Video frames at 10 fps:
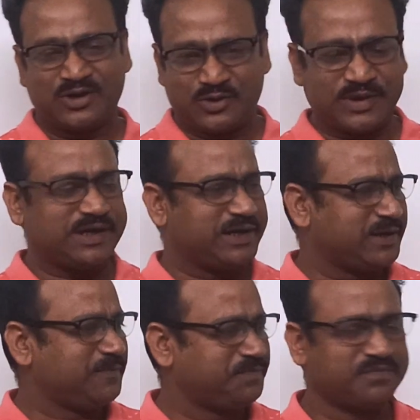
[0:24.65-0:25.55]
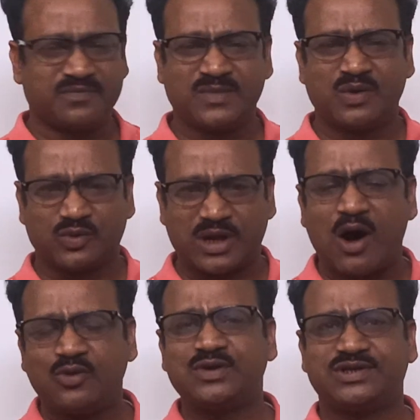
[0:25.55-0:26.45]
Today,
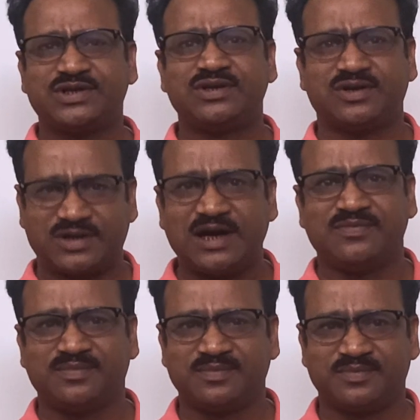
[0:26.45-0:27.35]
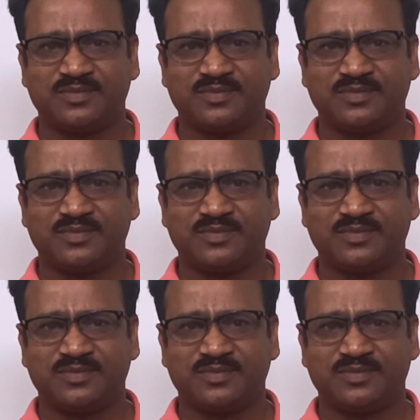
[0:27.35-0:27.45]
without wasting the time,